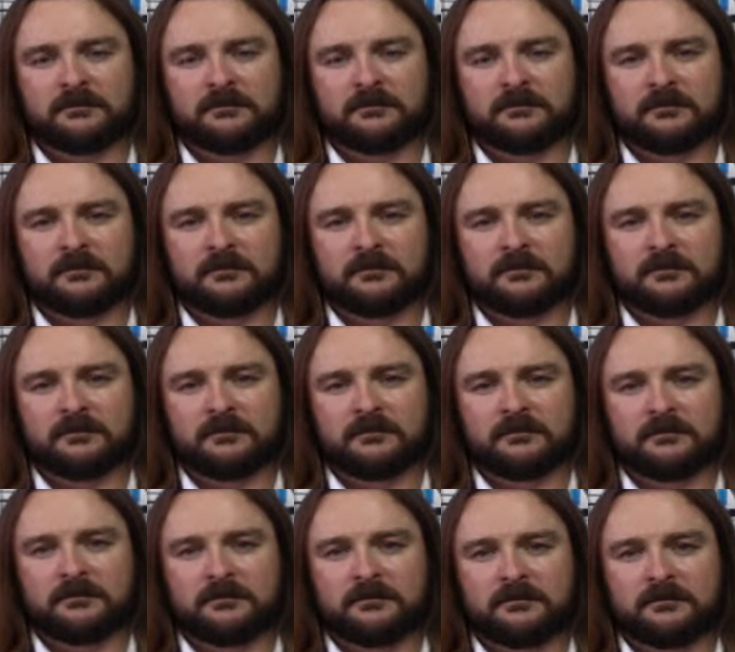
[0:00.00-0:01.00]

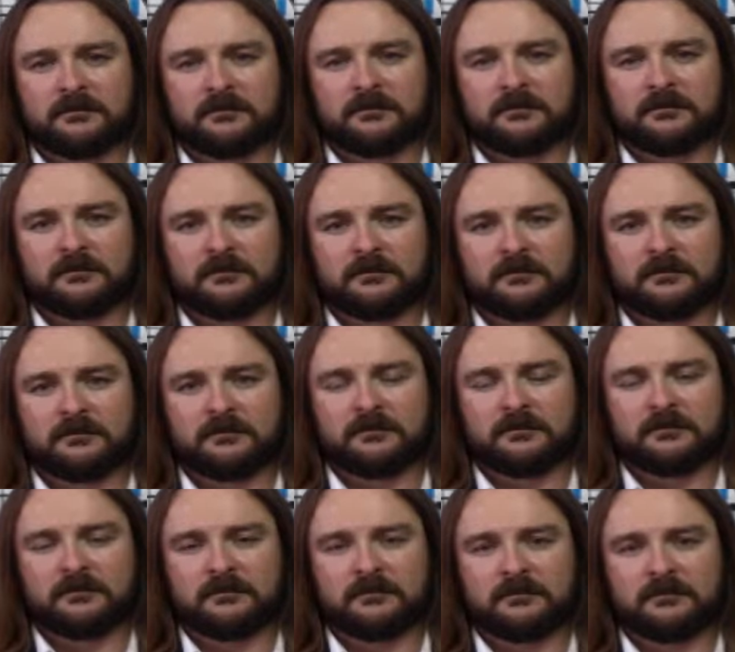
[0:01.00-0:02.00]

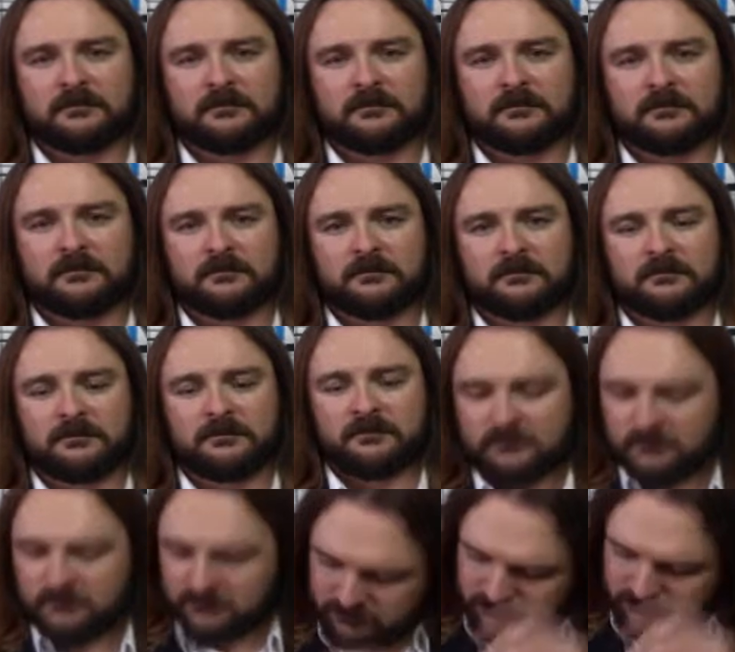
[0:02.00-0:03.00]

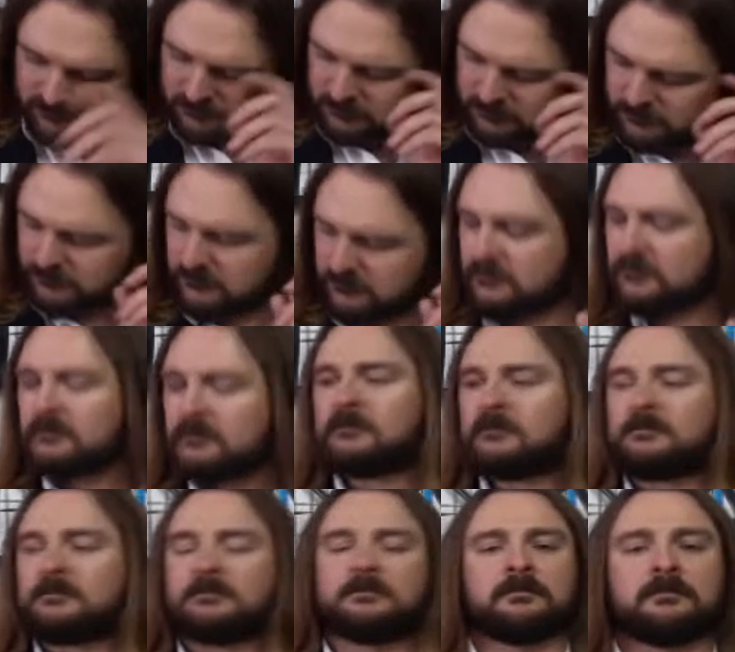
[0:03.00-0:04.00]

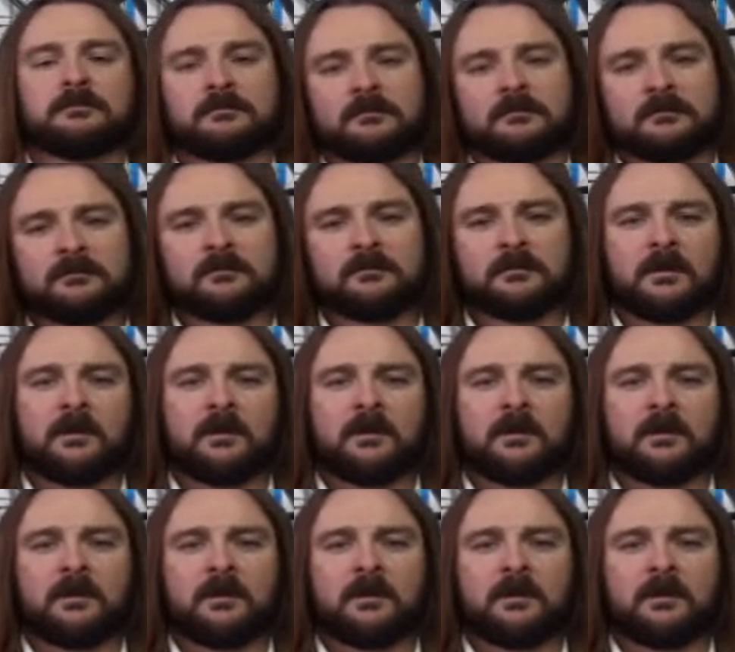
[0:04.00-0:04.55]
This person isn't speaking.